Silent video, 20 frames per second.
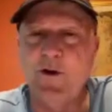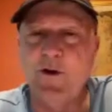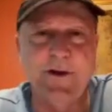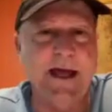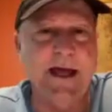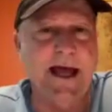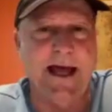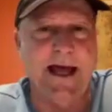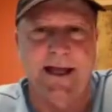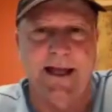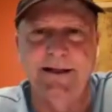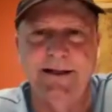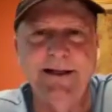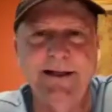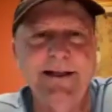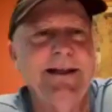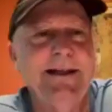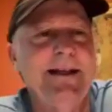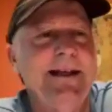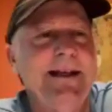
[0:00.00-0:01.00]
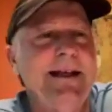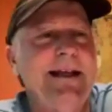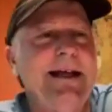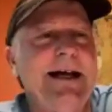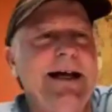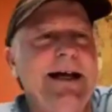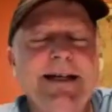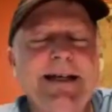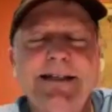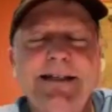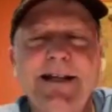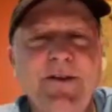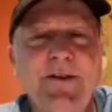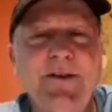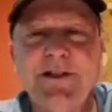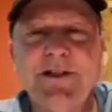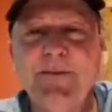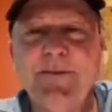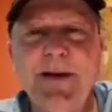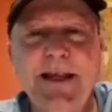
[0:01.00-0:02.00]
wrong with that. I tell
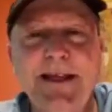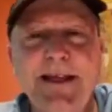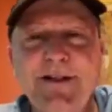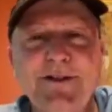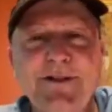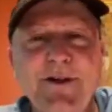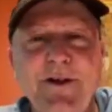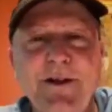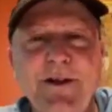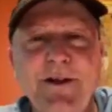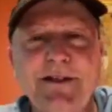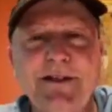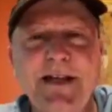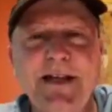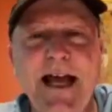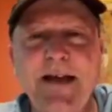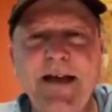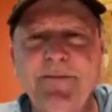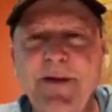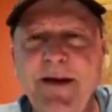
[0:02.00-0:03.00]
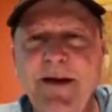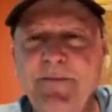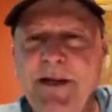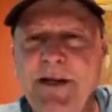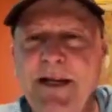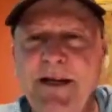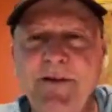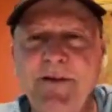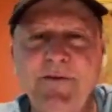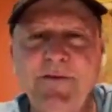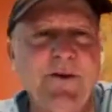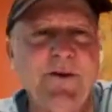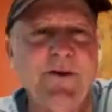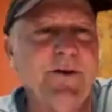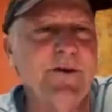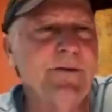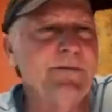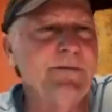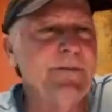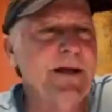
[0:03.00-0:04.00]
this to my kids all the time. I mean, if
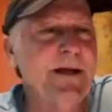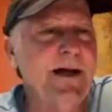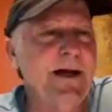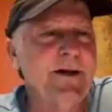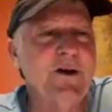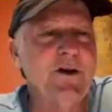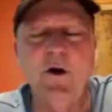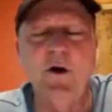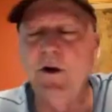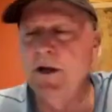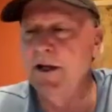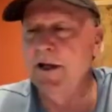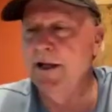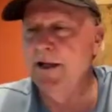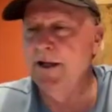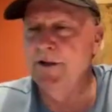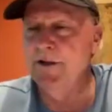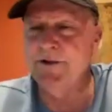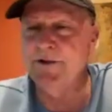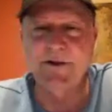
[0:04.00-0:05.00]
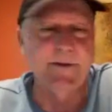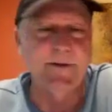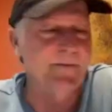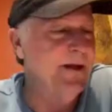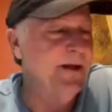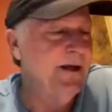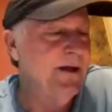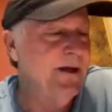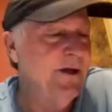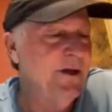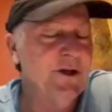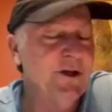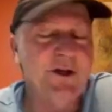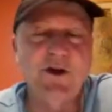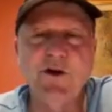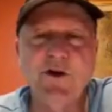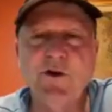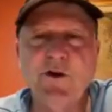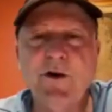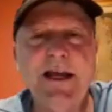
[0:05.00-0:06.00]
your calling is to
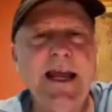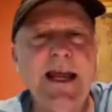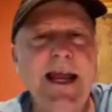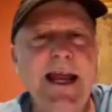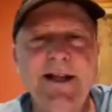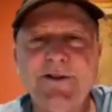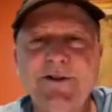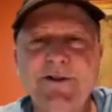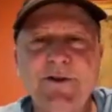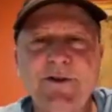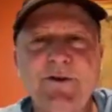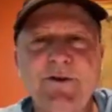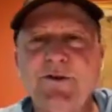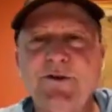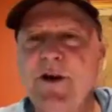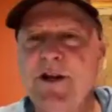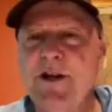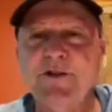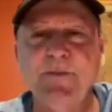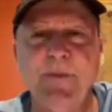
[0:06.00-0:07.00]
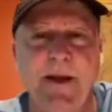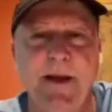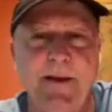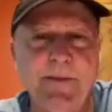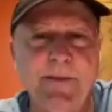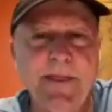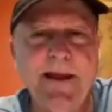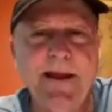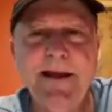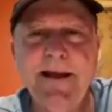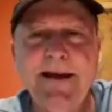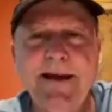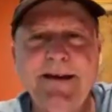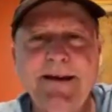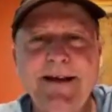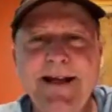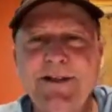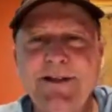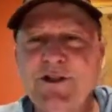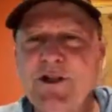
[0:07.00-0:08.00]
cure cancer, trust me,
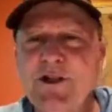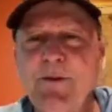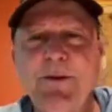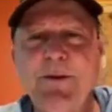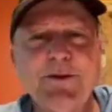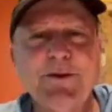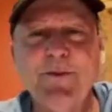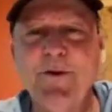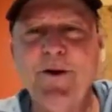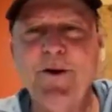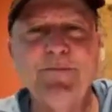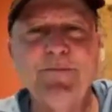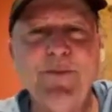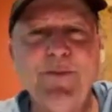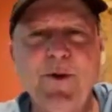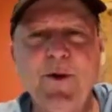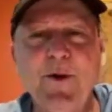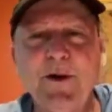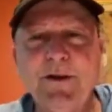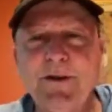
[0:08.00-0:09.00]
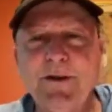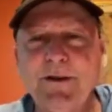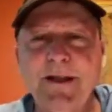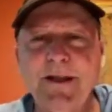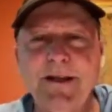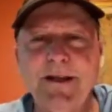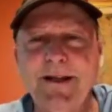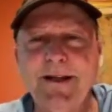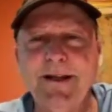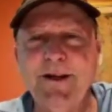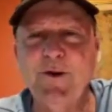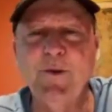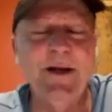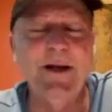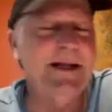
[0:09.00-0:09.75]
that's so much more important than,